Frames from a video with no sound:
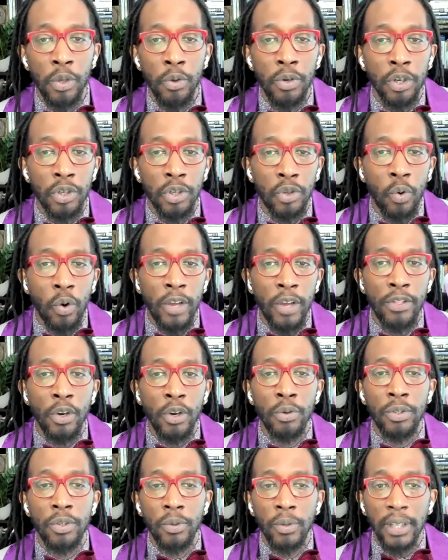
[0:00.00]
You destroy
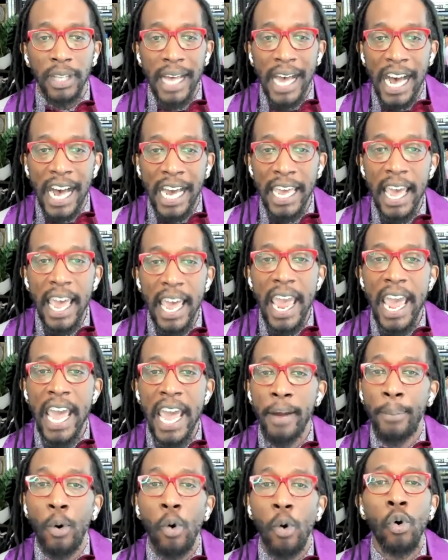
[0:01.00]
those who lie
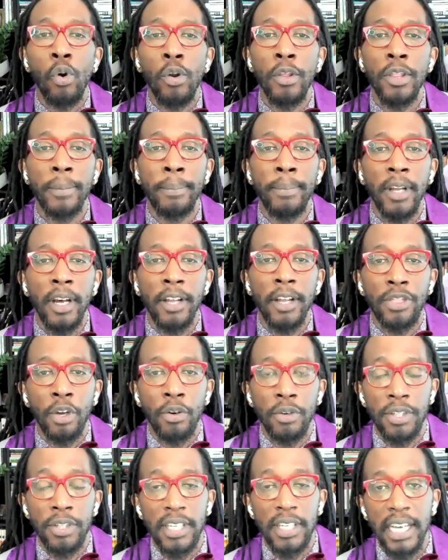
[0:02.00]
and abhor the
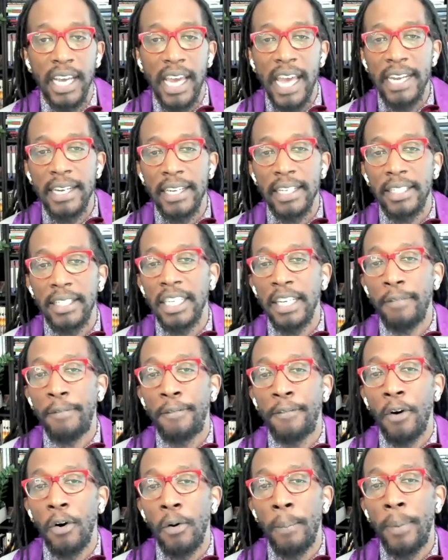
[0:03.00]
bloodthirsty and
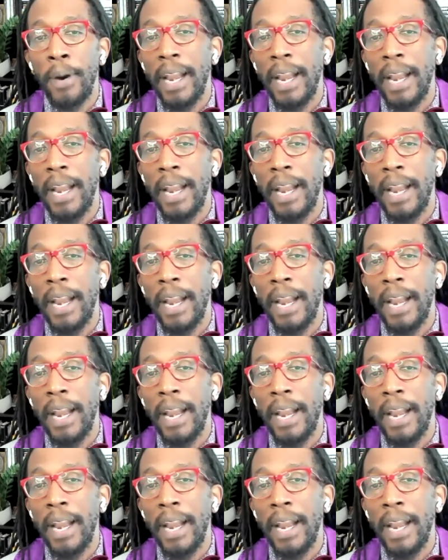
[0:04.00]
deceitful.